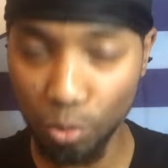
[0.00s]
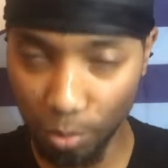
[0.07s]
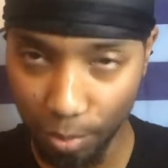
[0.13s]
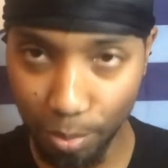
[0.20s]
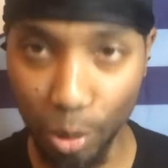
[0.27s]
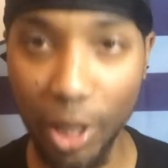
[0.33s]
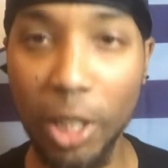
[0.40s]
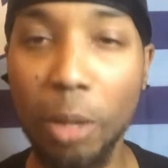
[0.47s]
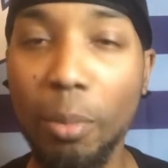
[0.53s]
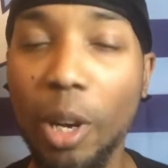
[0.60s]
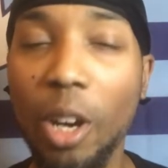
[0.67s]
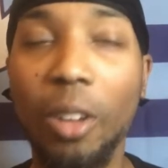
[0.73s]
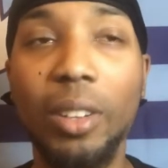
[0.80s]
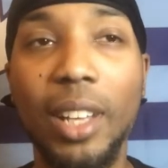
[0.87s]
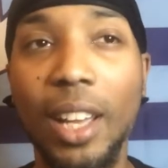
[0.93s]
bringing the
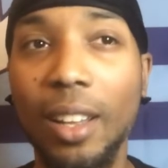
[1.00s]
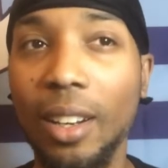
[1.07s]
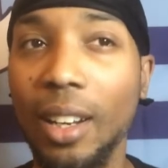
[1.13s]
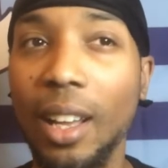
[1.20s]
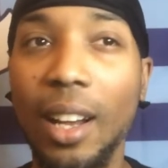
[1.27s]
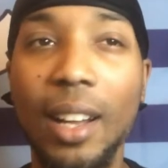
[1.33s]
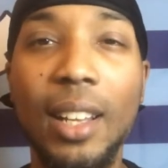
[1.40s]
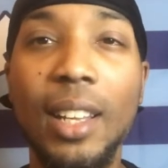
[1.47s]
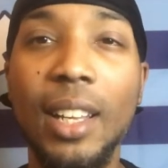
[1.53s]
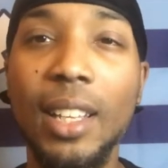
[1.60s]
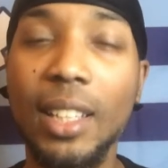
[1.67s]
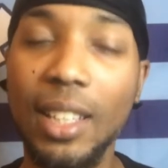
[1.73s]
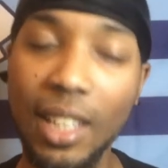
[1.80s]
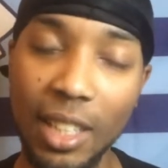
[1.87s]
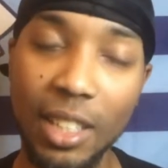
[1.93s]
ball down a lot,
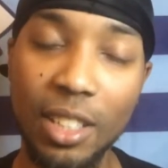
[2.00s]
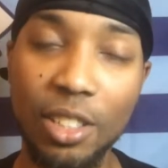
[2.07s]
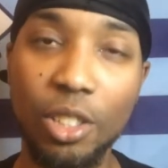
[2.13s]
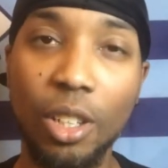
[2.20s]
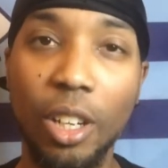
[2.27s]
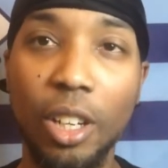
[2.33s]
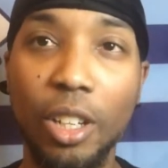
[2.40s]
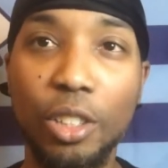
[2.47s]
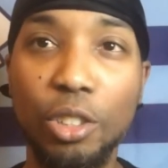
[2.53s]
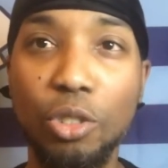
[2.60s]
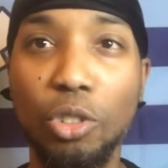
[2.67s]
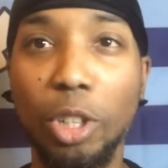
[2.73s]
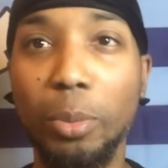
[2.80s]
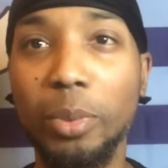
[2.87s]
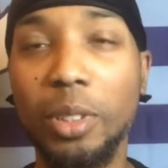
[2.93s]
getting it
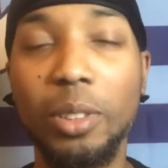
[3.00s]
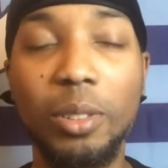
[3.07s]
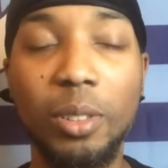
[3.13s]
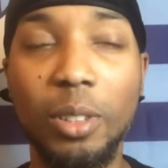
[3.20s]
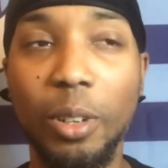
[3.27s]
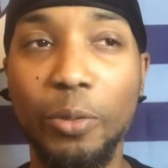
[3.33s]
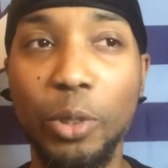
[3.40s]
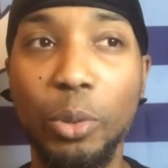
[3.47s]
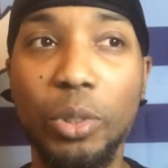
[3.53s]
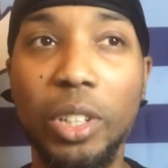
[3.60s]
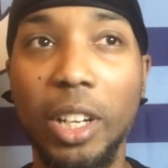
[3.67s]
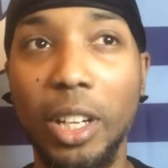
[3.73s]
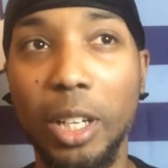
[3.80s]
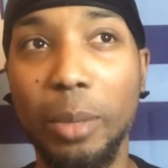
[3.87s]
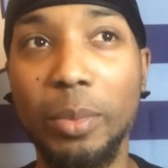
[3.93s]
stripped a few
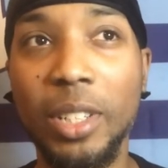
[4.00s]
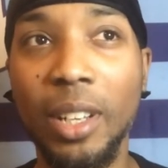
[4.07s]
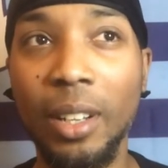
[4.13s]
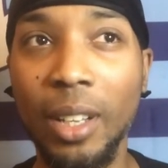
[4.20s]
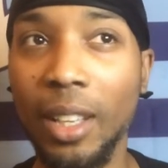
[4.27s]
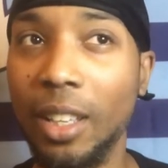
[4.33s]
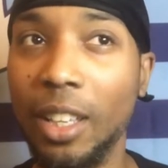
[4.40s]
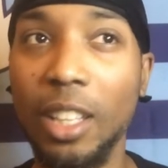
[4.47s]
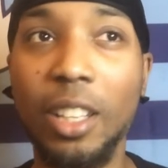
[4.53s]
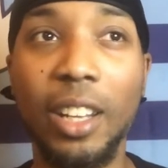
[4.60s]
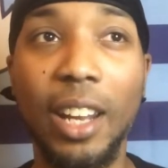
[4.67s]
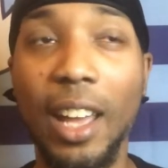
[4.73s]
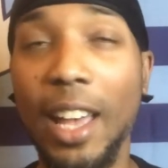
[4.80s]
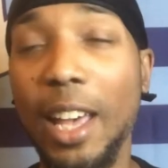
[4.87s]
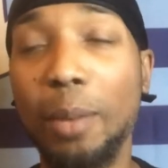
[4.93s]
times. He could
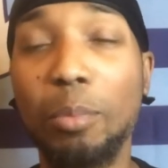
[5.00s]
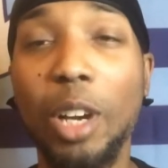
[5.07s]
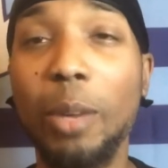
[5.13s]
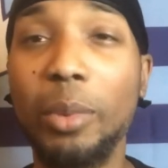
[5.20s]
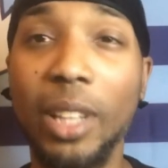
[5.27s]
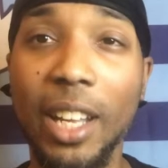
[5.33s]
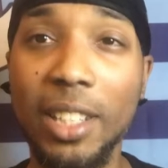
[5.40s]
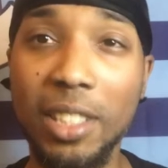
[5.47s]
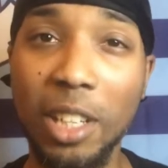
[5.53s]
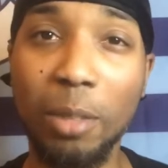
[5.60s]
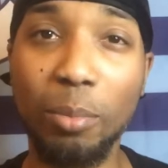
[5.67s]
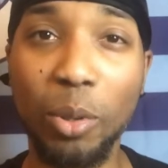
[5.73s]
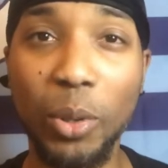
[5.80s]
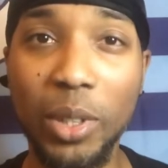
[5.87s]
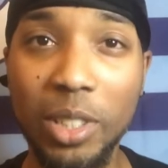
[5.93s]
have had probably like 10
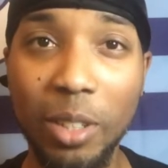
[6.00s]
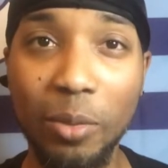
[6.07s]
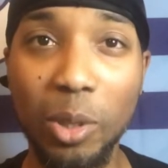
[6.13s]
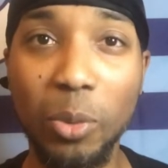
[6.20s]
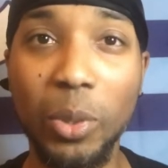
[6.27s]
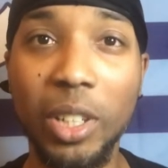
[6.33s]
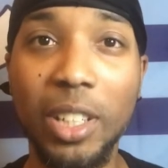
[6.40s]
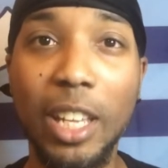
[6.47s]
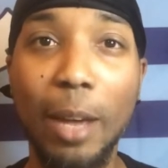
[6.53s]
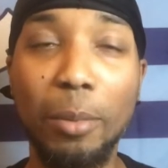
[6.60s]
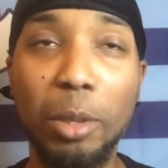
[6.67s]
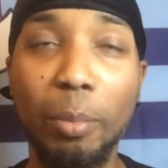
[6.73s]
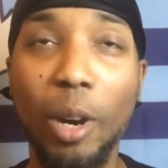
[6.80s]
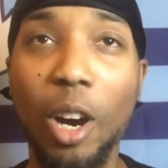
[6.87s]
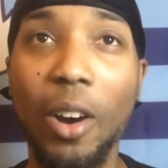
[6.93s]
points if he would have kept the
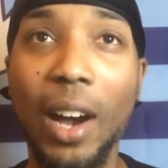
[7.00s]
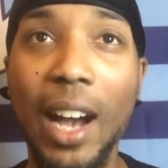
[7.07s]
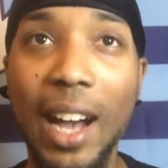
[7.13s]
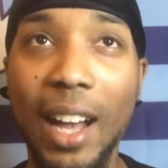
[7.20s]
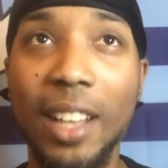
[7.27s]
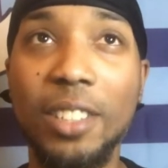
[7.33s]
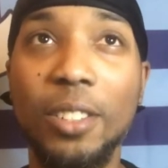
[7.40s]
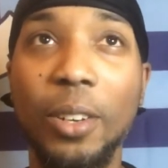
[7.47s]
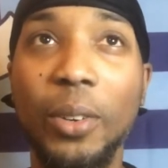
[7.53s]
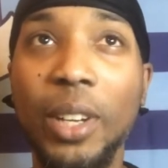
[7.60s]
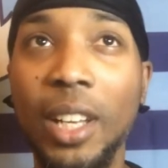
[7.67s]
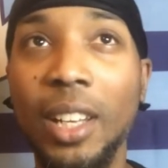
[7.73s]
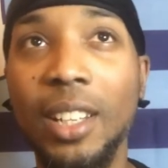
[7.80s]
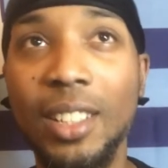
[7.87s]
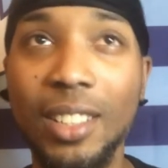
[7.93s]
ball high. So
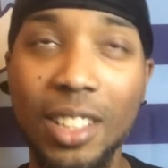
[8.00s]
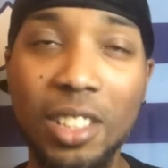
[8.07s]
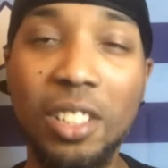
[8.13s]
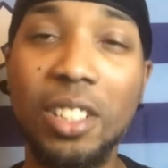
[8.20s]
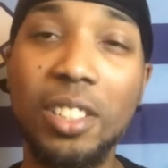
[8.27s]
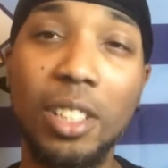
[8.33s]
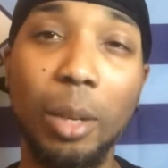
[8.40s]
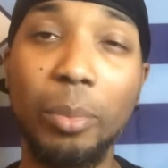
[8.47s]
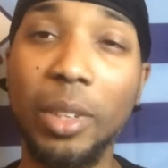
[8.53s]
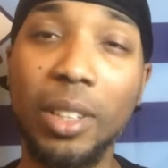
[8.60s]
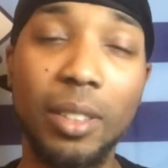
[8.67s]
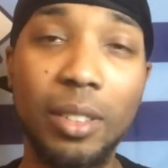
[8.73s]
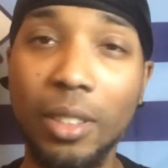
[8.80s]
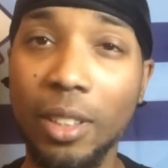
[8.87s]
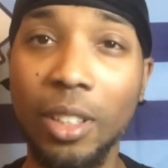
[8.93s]
that's just
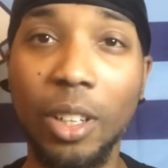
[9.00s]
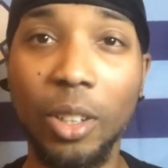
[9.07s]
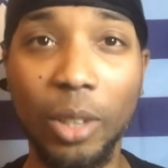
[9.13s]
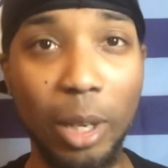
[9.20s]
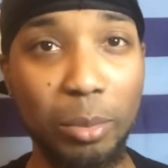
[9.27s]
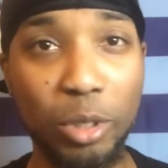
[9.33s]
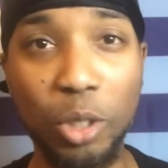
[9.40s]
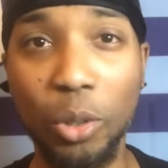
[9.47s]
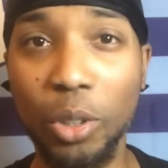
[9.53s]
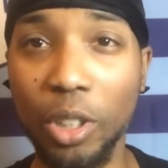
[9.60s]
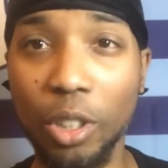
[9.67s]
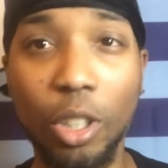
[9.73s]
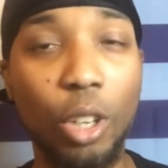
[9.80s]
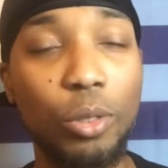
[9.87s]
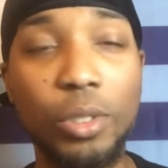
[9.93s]
something, I'm sure the
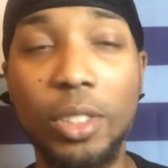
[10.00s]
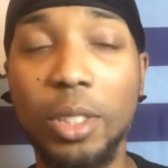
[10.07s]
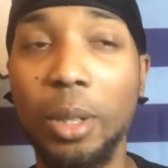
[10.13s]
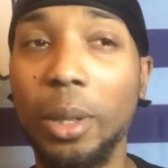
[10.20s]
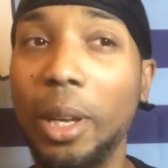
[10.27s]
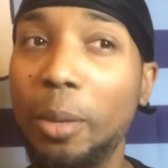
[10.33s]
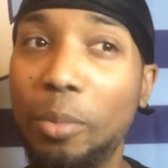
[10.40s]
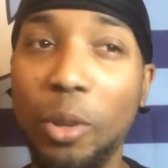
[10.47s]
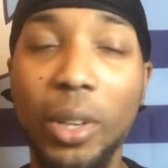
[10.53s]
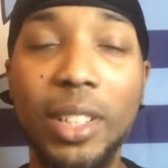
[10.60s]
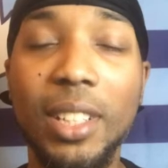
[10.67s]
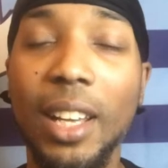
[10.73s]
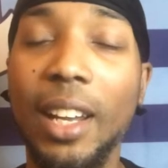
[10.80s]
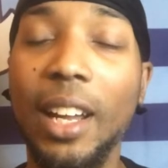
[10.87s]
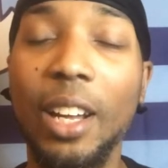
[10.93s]
coaches, they'll point
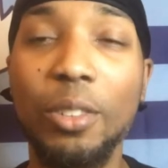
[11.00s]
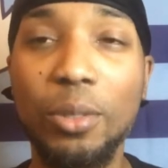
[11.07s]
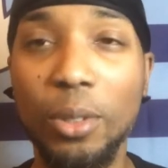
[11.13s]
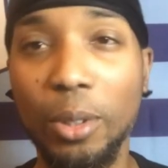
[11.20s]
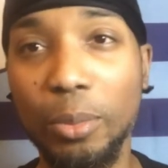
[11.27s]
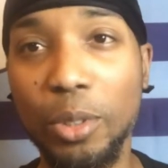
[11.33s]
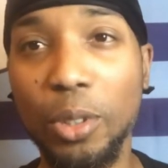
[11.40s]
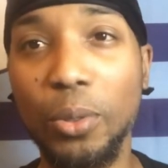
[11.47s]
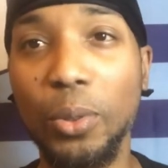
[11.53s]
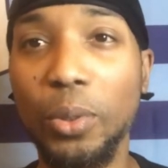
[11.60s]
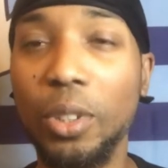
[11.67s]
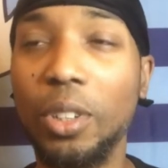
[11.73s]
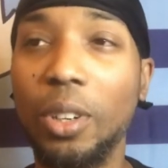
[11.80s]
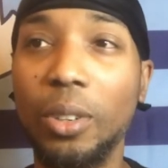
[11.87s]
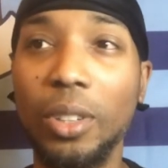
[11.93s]
that out to him too.
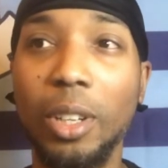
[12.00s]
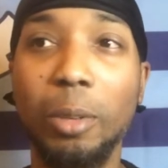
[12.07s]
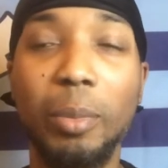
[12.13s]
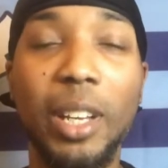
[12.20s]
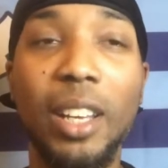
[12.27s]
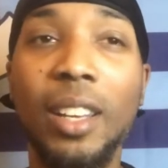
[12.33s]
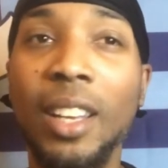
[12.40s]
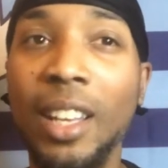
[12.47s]
Young man,